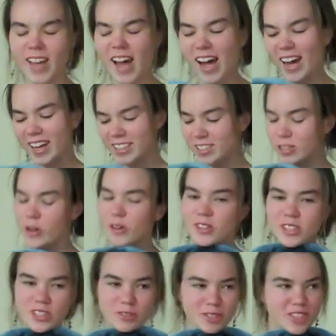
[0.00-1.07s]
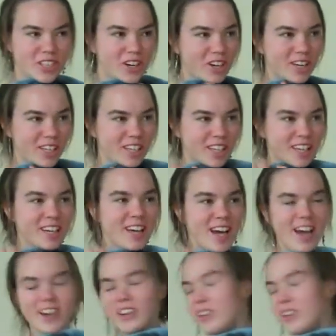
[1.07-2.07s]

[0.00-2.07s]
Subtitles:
I told you, Sharky. I